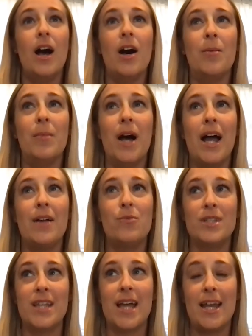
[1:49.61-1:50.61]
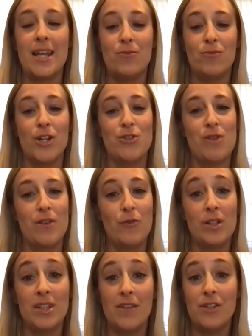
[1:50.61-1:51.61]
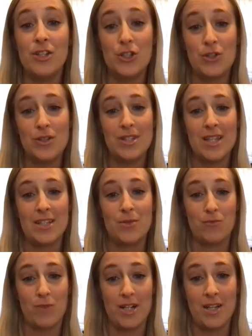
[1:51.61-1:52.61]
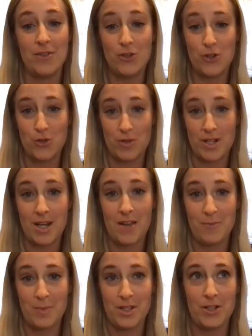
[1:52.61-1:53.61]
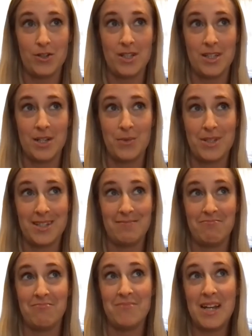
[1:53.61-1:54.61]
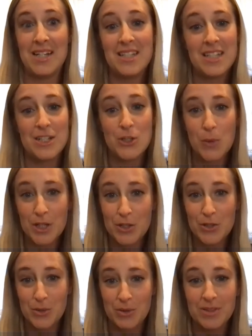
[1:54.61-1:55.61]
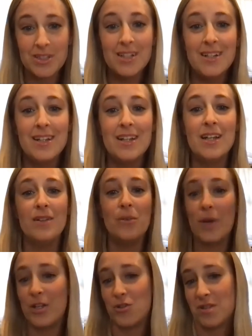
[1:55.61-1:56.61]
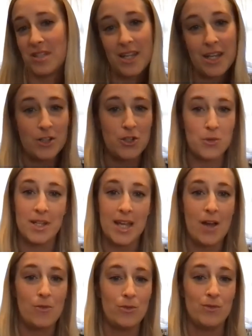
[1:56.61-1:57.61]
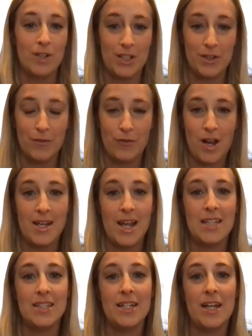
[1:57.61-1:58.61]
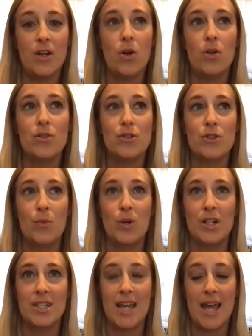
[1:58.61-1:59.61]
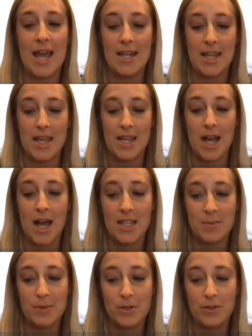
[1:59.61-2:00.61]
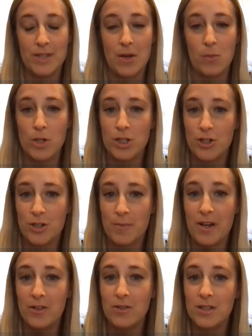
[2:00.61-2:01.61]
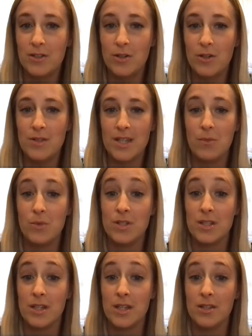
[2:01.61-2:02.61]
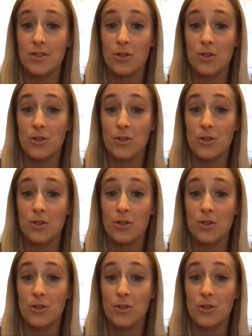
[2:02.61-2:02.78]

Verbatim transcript: um, I was at a restaurant for 11 years. That's right down the street. I've been there since I was 19, 20 years old waitressing, doing counter, running the front. And then I also worked at a hospital that Westchester Medical Center owns. I was in